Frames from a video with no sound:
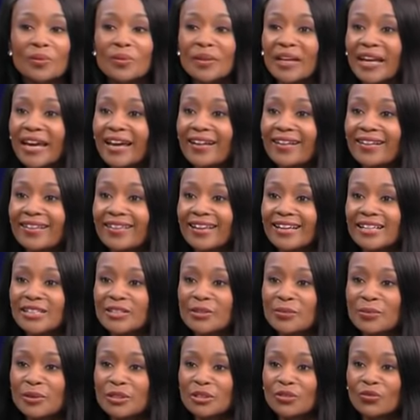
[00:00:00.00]
Mikhail,
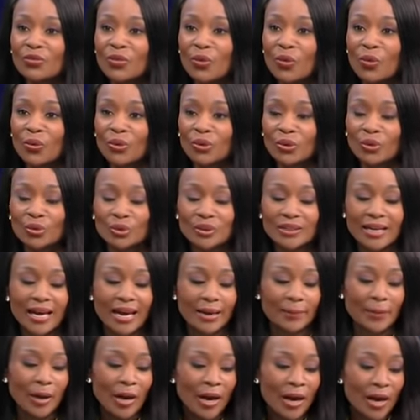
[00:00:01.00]
thanks so much for your
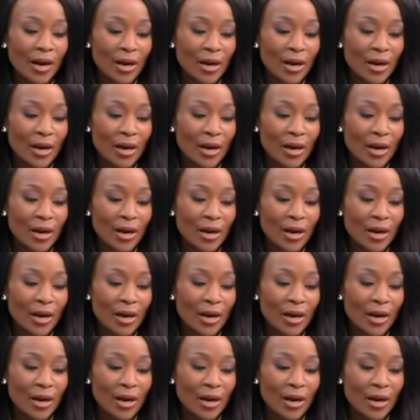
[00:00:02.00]
time.